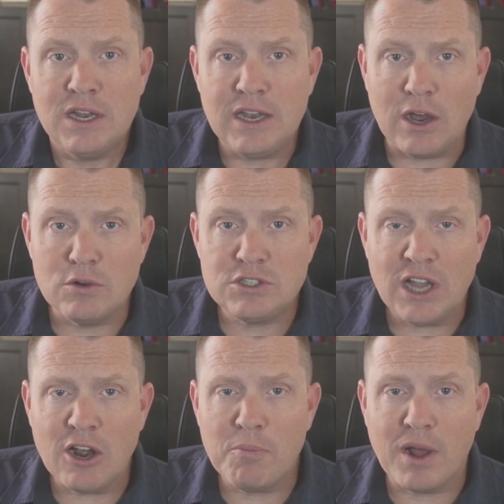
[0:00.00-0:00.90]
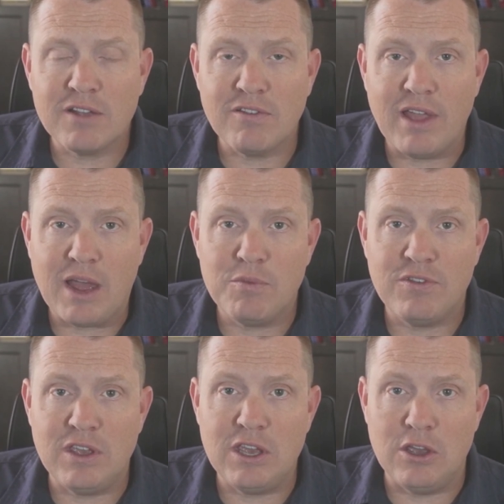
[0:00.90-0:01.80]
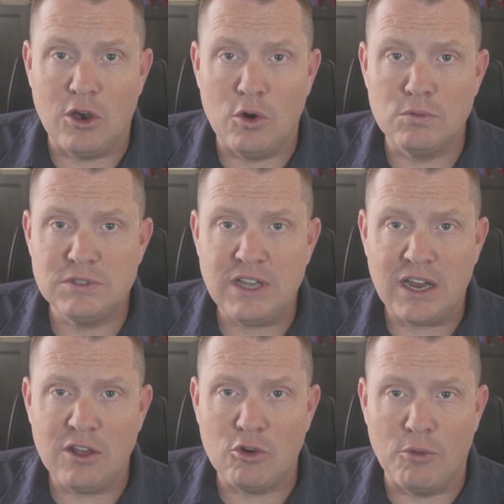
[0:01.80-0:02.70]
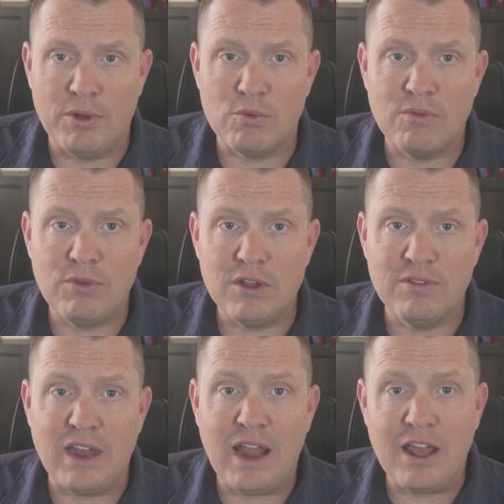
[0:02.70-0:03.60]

Now, Chatterbox Lab CEO Danny Coleman revealed that